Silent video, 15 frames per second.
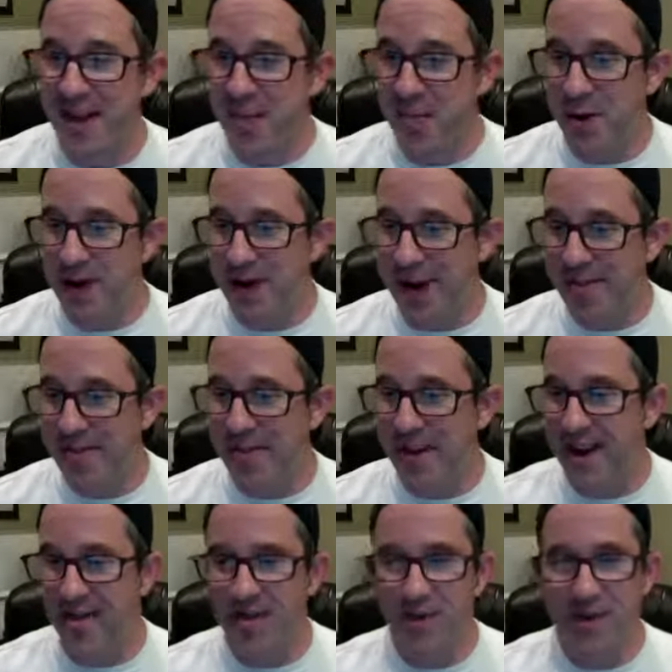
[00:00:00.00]
But I have
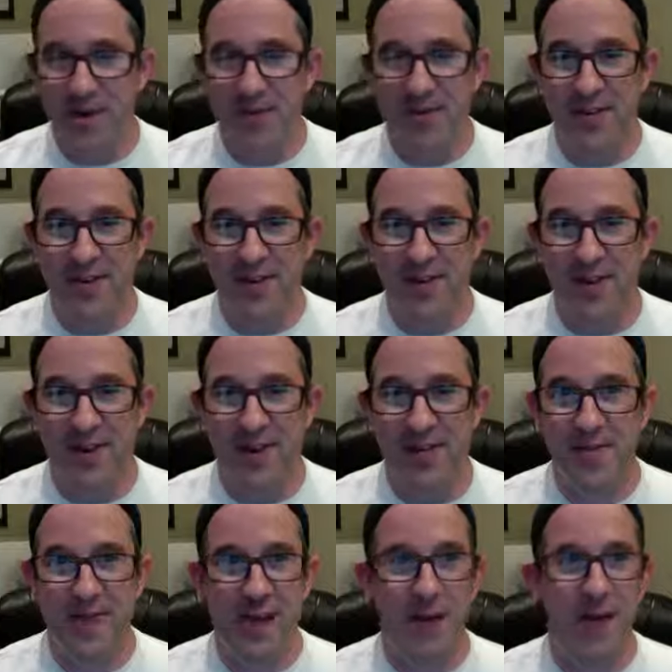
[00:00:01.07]
the benefit
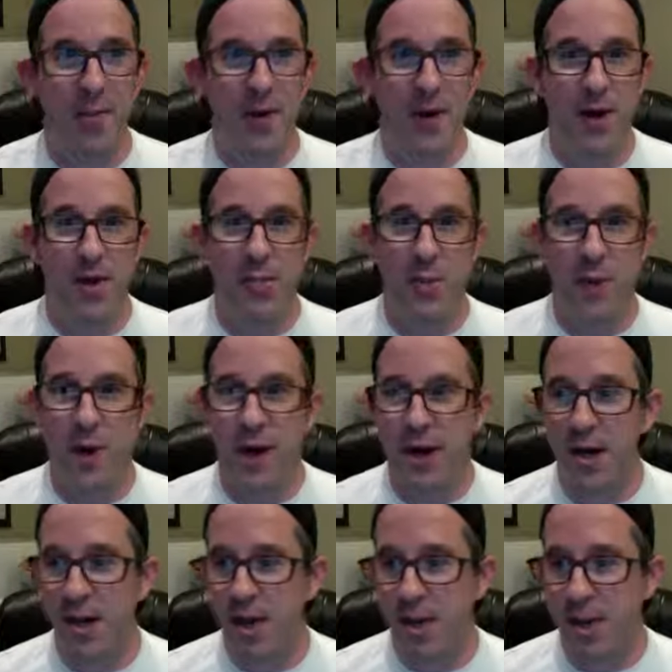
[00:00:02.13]
of getting up early in the
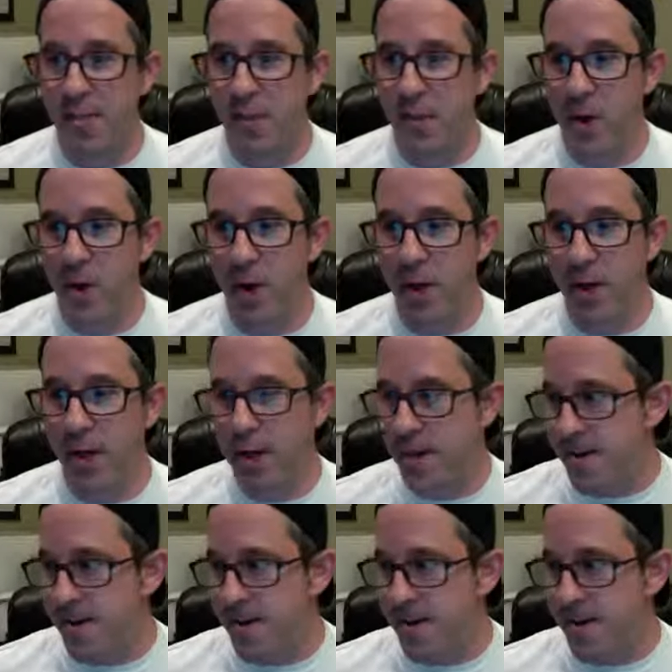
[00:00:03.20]
morning on